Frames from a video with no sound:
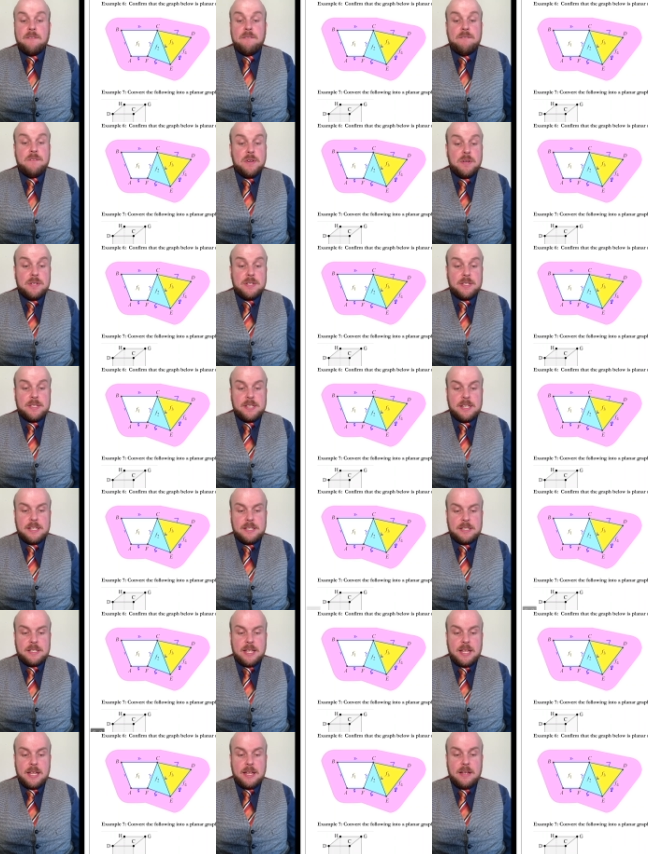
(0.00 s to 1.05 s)
of vertices
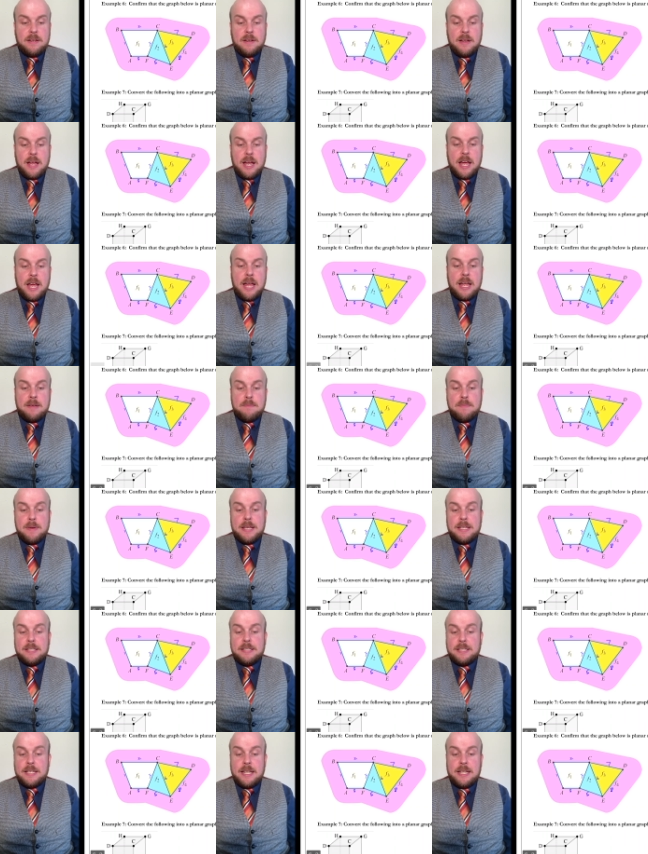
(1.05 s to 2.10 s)
there, A, B,
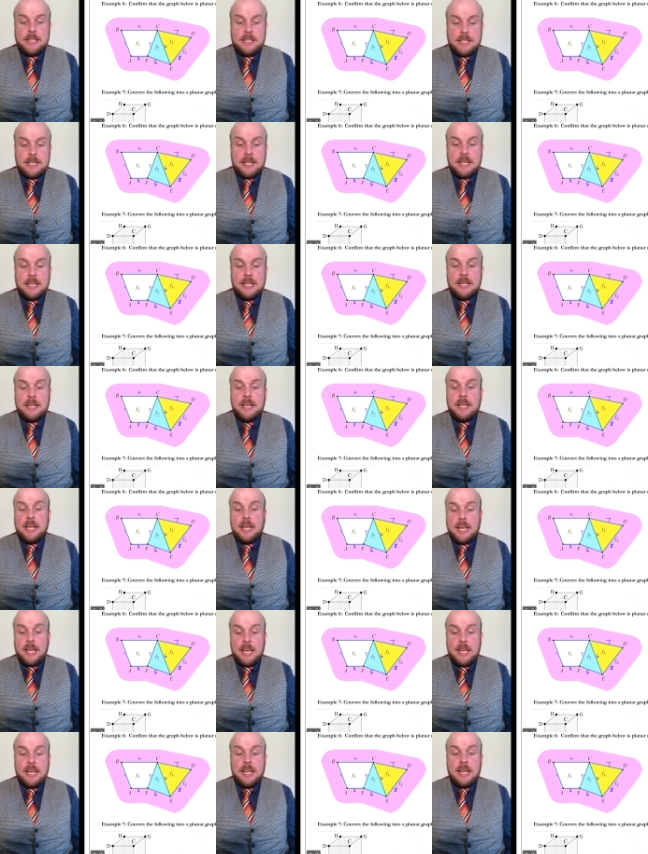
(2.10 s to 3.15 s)
C, D,
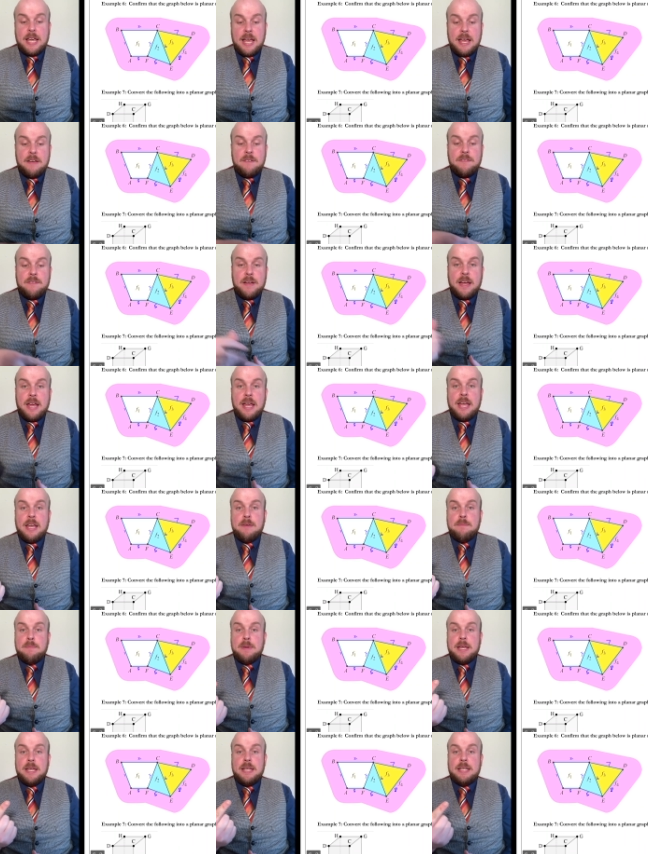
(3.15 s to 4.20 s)
E, F, A,
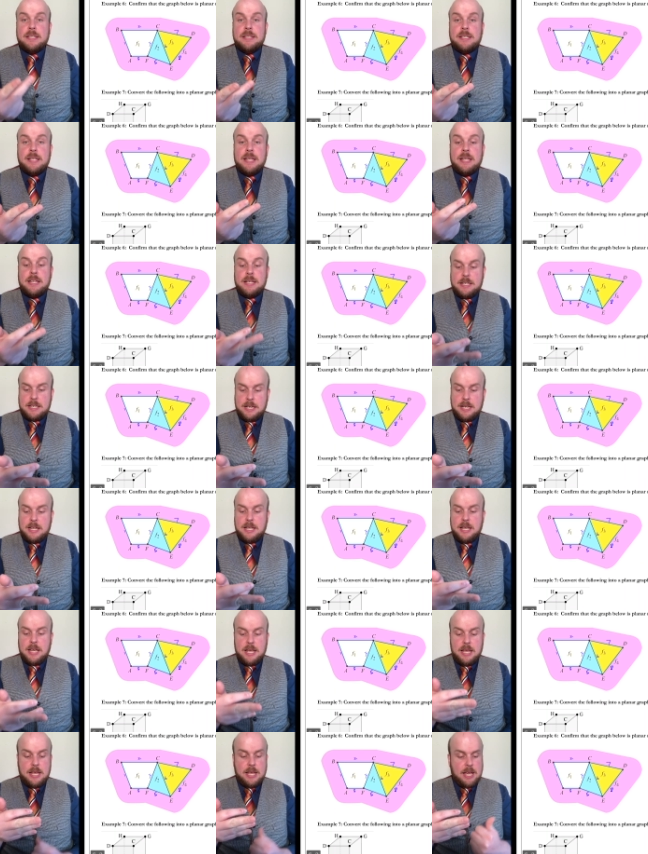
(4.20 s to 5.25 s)
B, C, D,
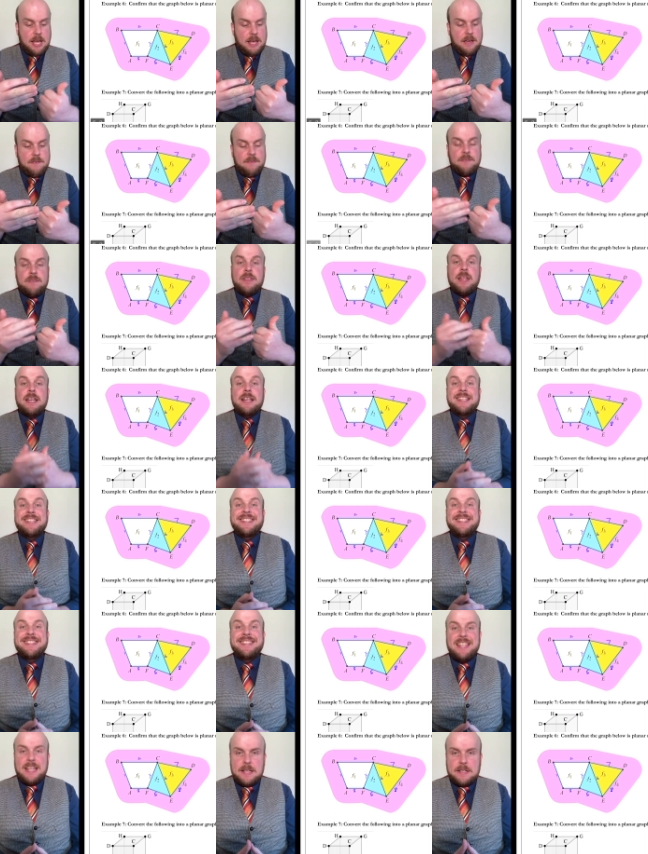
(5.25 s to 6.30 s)
E, F, that is
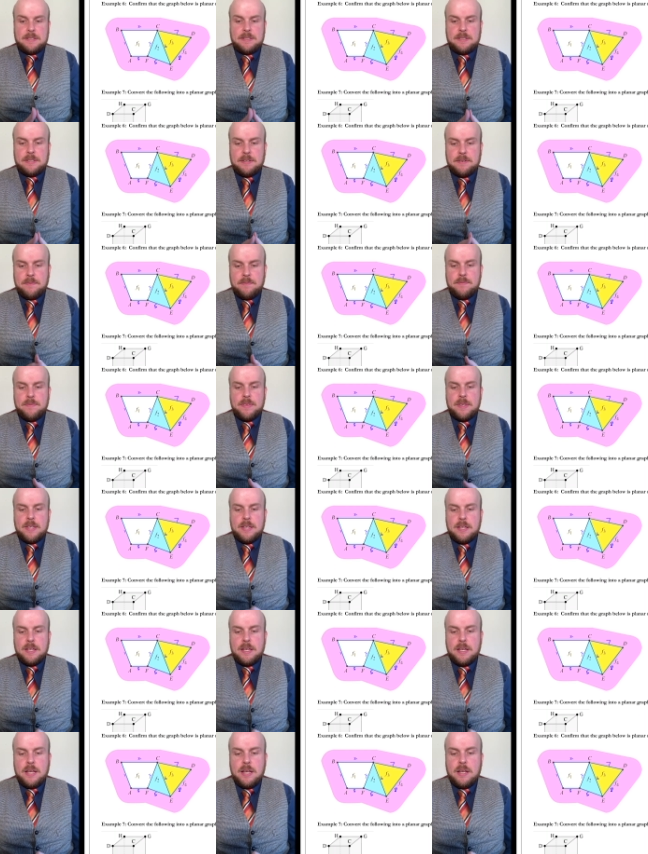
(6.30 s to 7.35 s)
six.
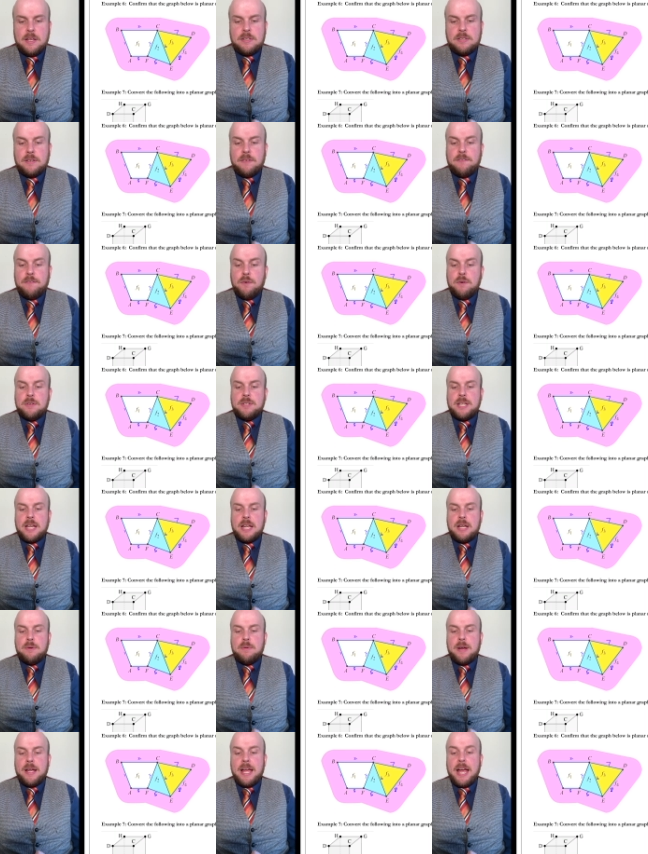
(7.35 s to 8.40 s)
So four
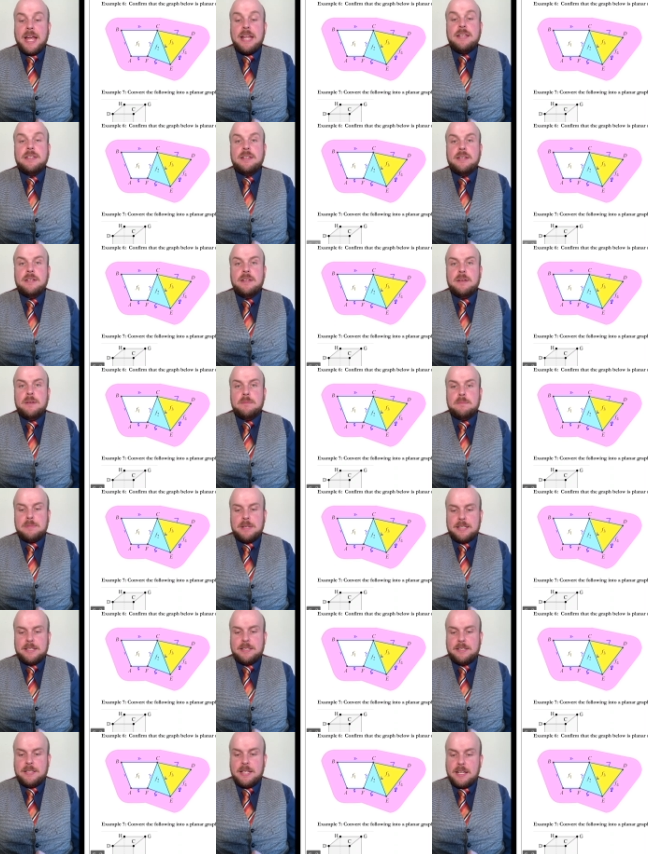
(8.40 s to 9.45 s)
take away eight
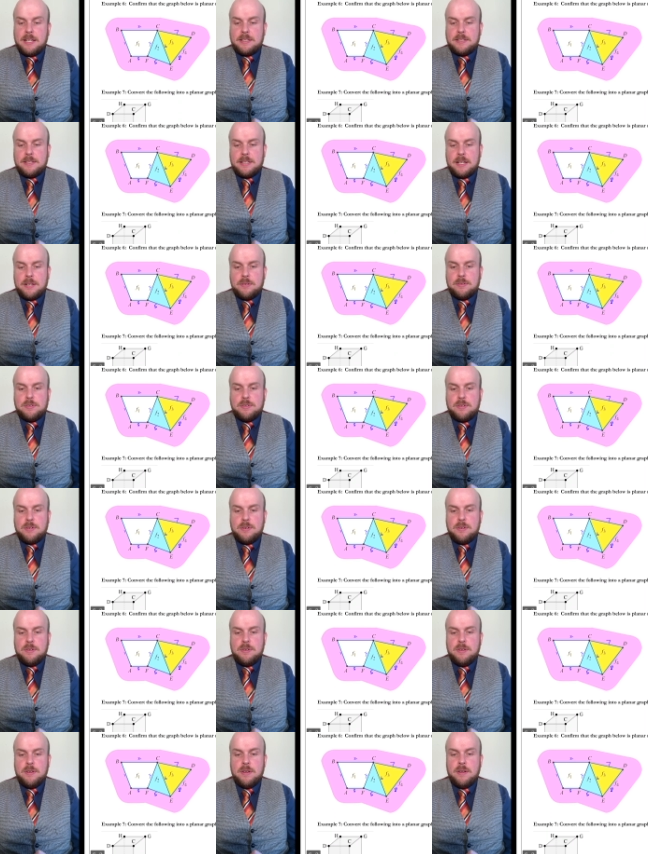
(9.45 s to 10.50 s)
plus six equals
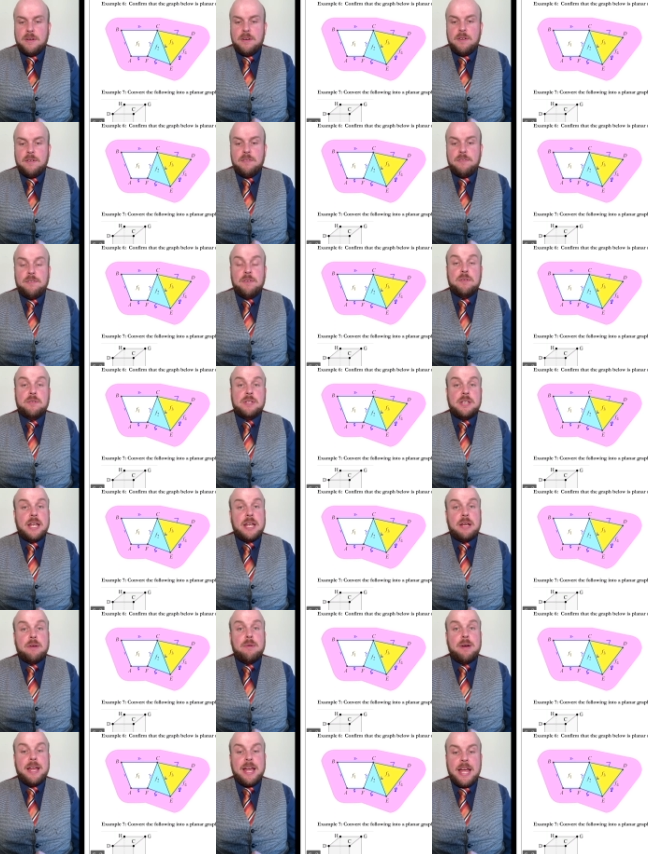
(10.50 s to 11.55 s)
two. four take
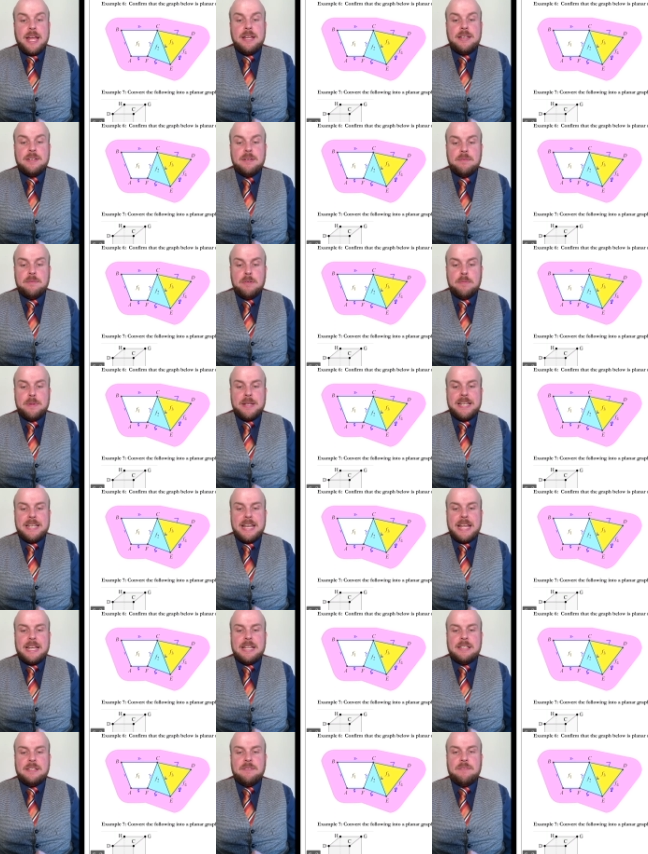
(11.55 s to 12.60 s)
away eight will be
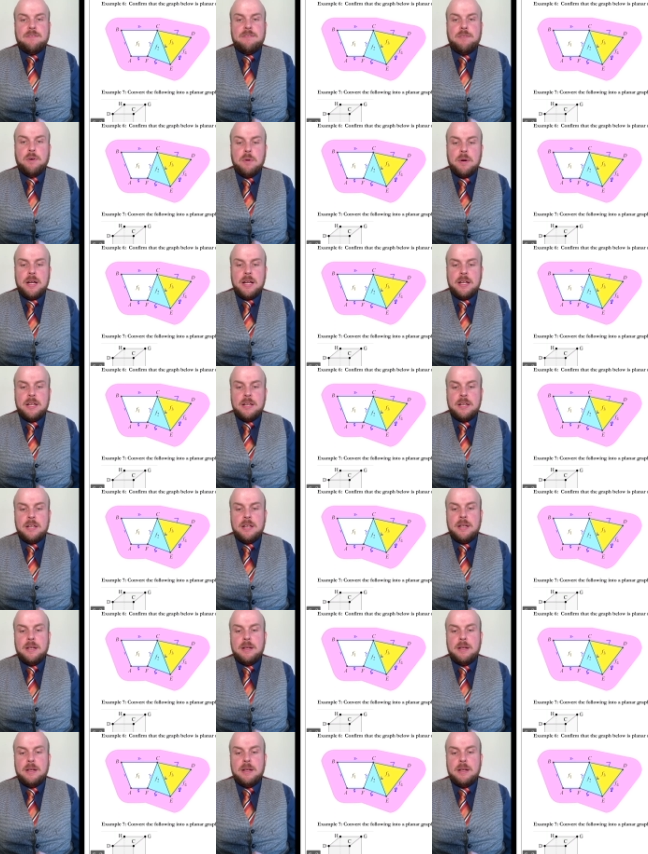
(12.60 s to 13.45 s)
negative four